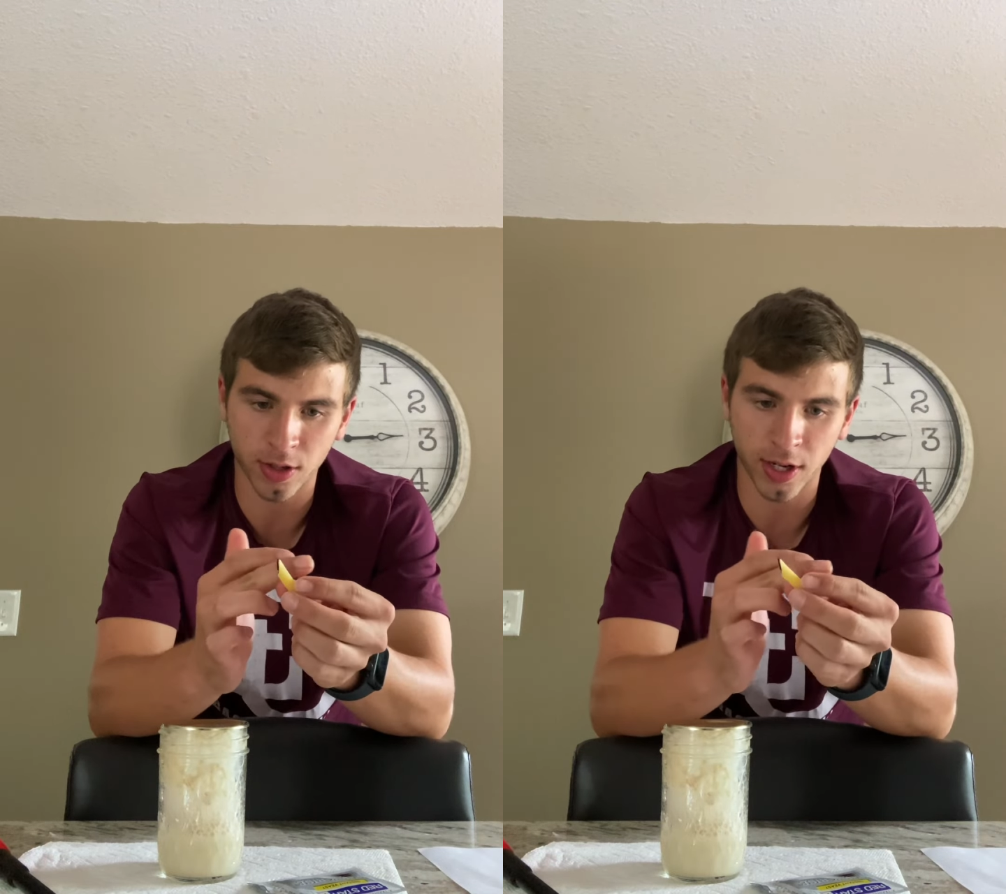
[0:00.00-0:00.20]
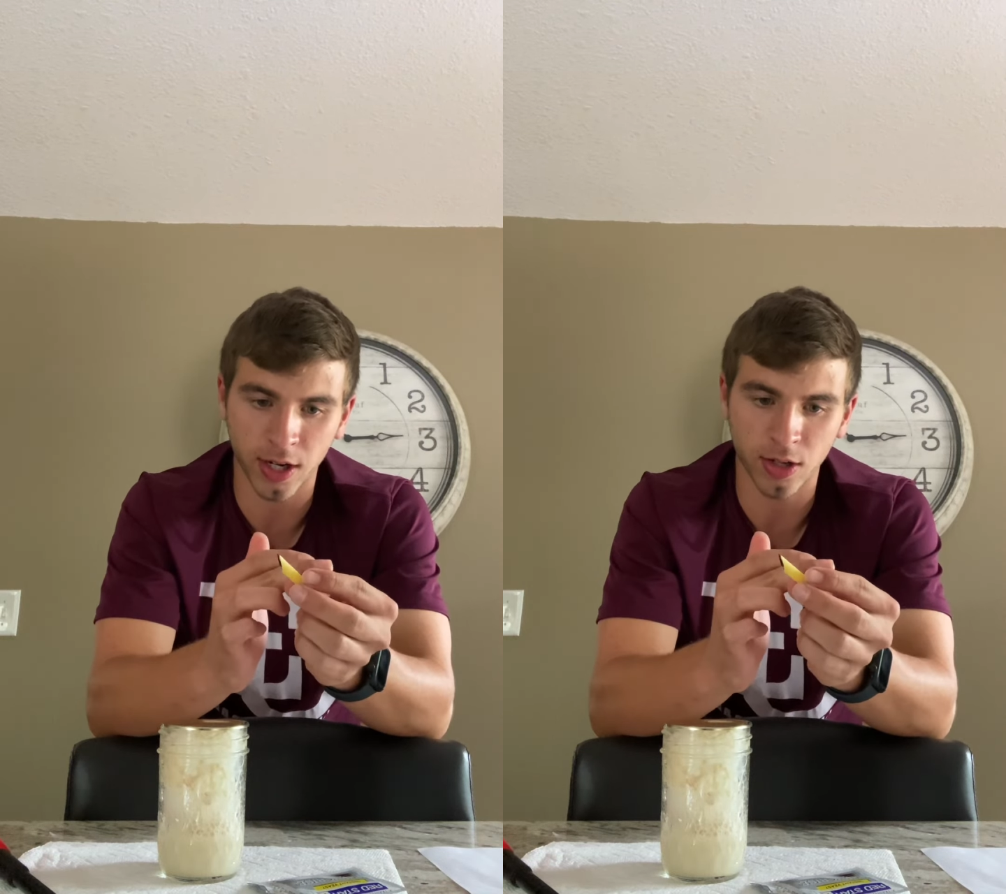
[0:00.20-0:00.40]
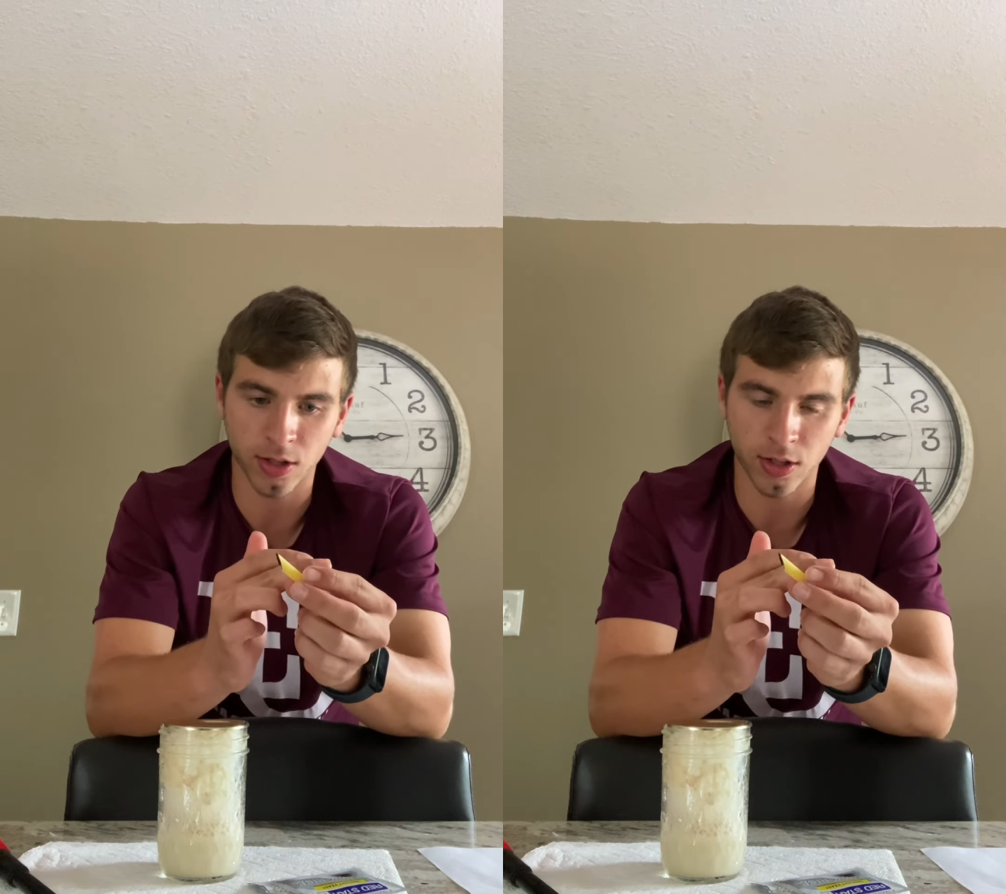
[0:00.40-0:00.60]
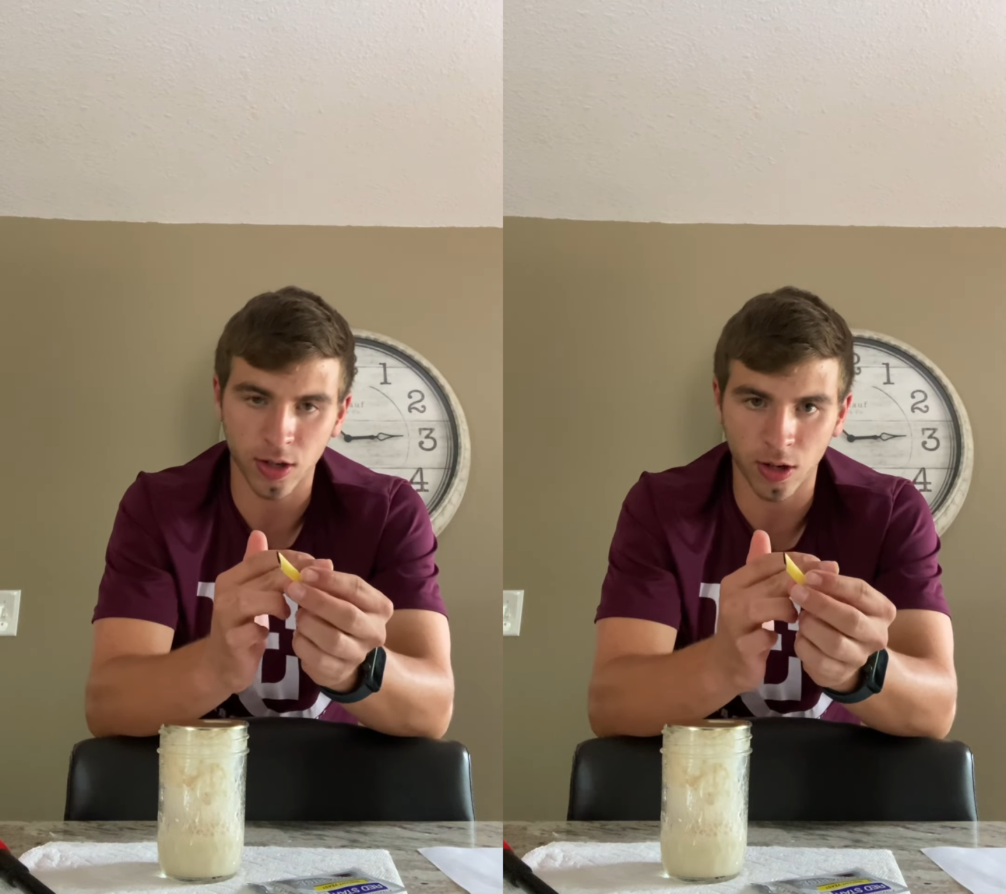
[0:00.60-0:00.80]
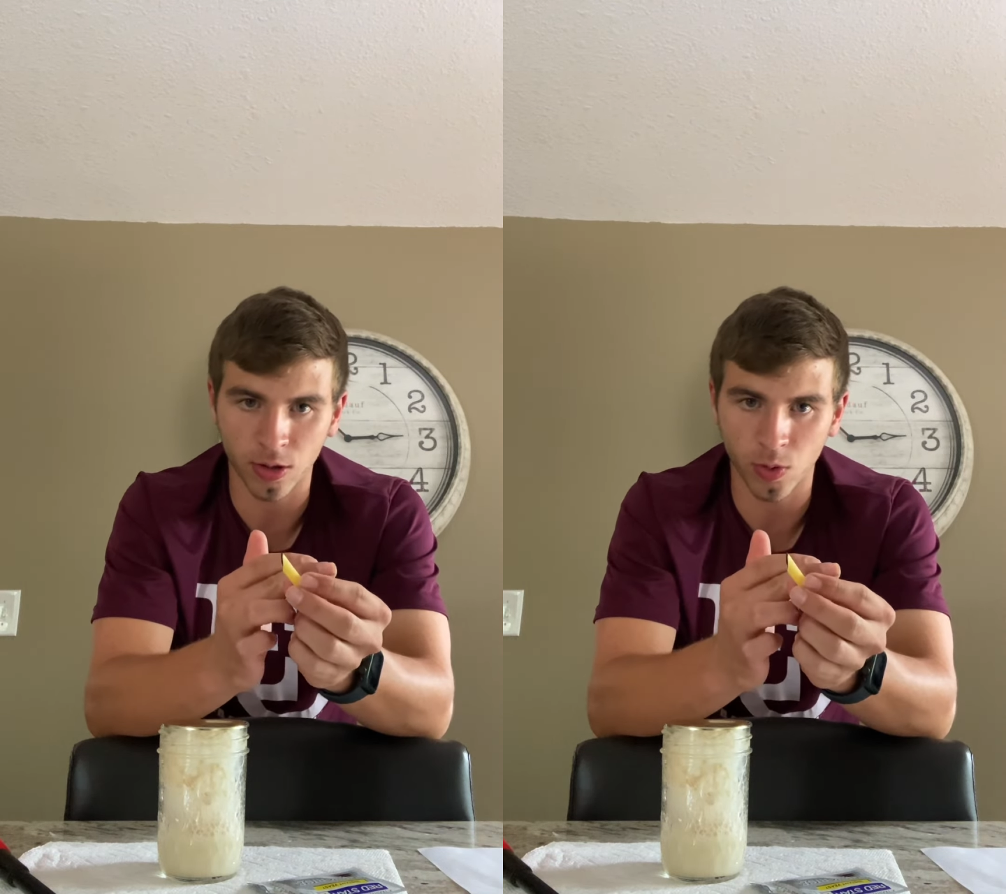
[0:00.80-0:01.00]
down
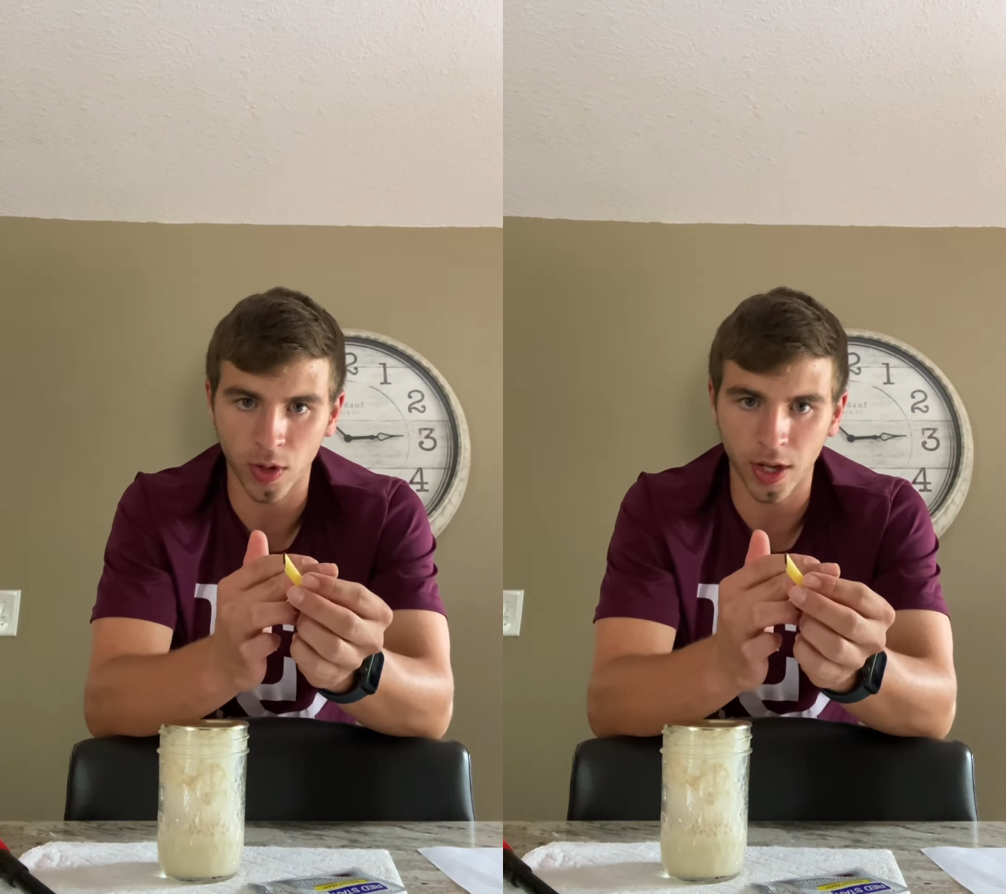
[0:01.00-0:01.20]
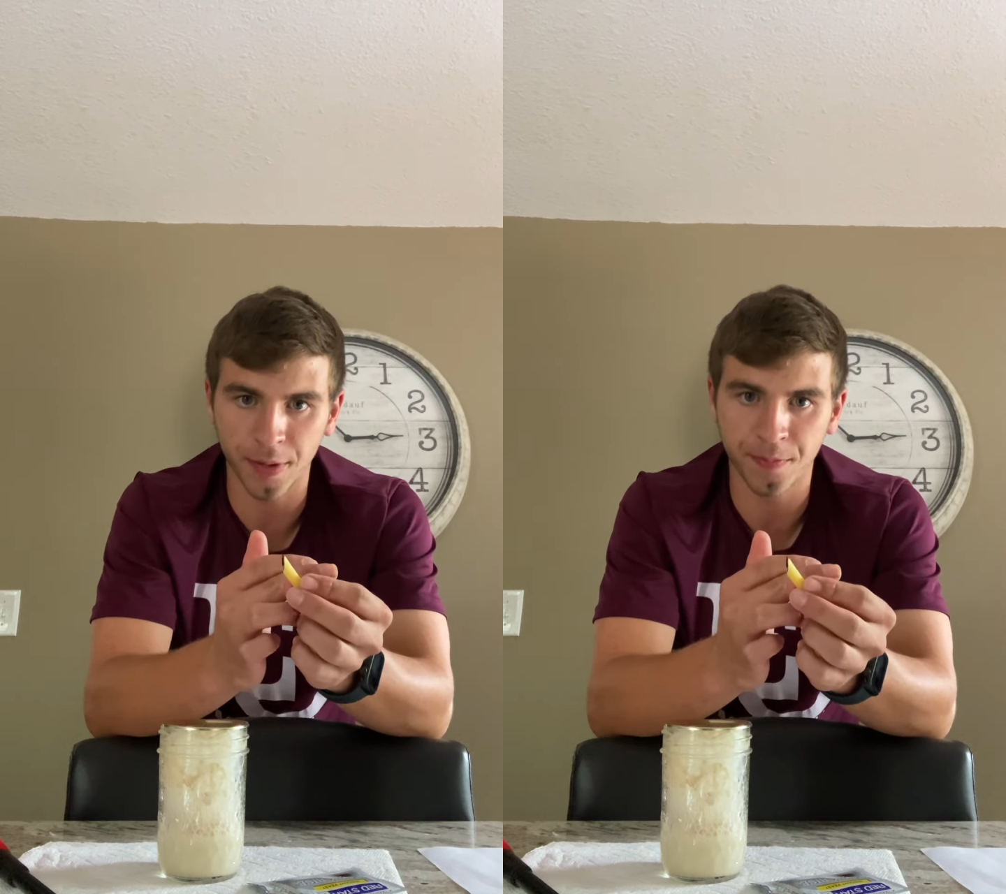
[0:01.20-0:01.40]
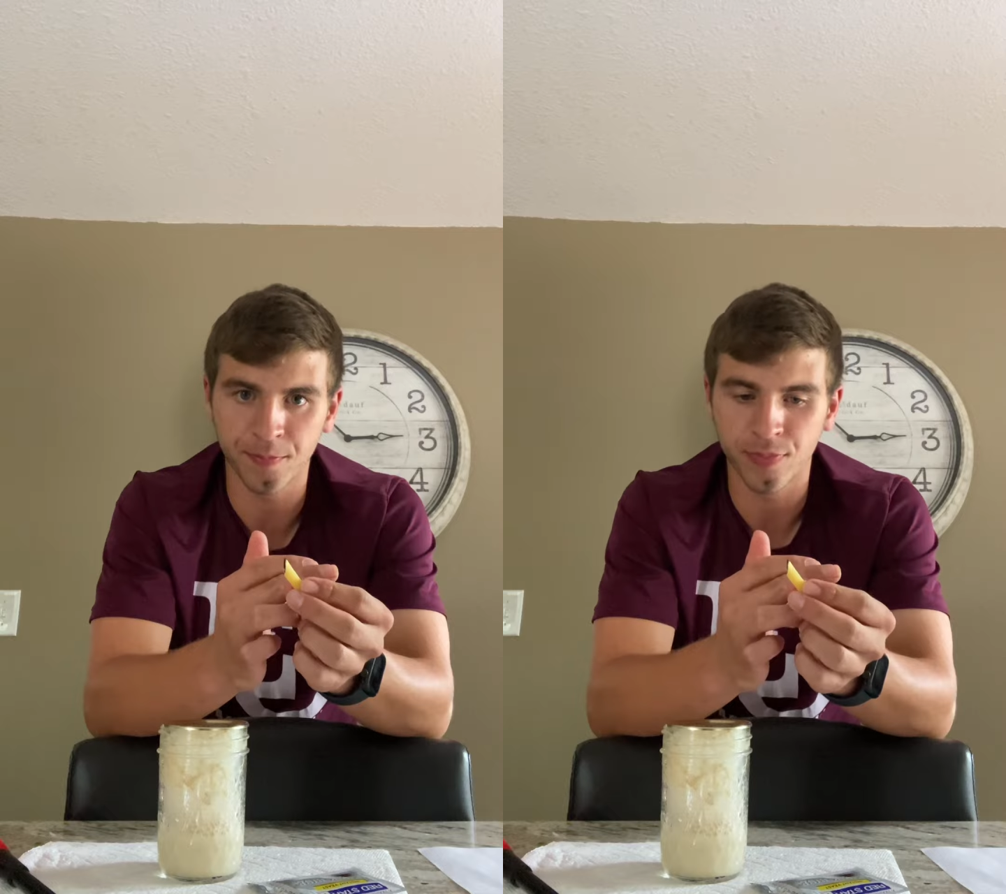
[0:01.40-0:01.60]
all the way,